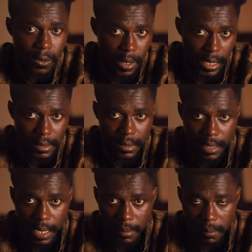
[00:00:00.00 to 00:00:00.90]
quirks
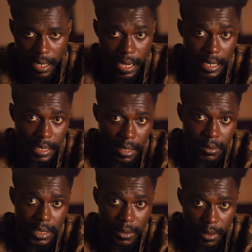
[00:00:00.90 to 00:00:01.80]
that I
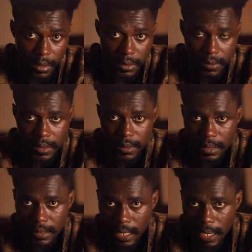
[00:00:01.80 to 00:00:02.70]
encountered whilst using
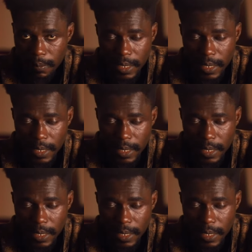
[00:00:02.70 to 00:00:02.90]
this app.